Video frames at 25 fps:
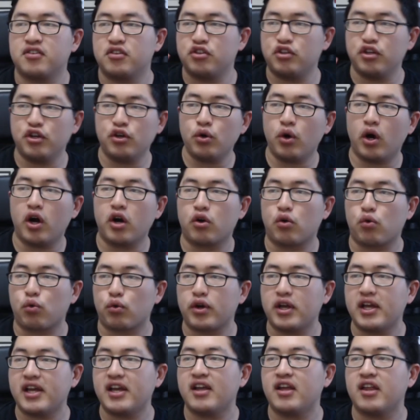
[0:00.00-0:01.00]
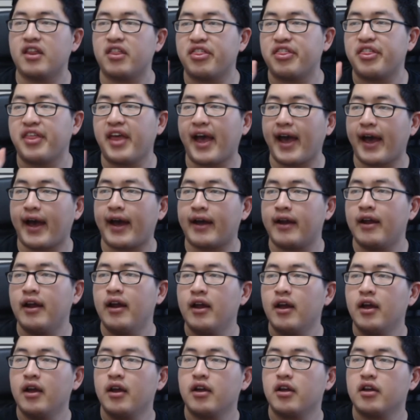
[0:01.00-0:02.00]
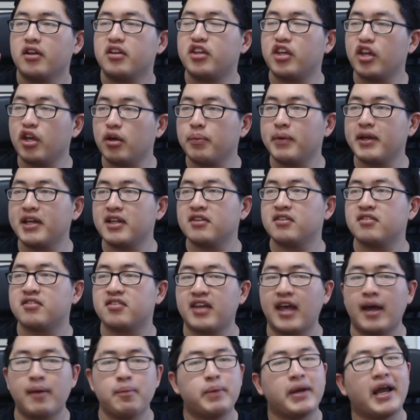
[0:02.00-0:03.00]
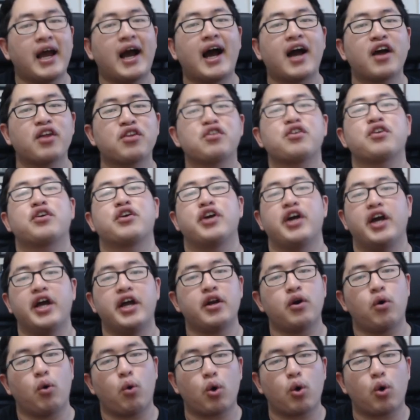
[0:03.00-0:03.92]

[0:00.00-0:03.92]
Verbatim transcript: do agree that humans can be either good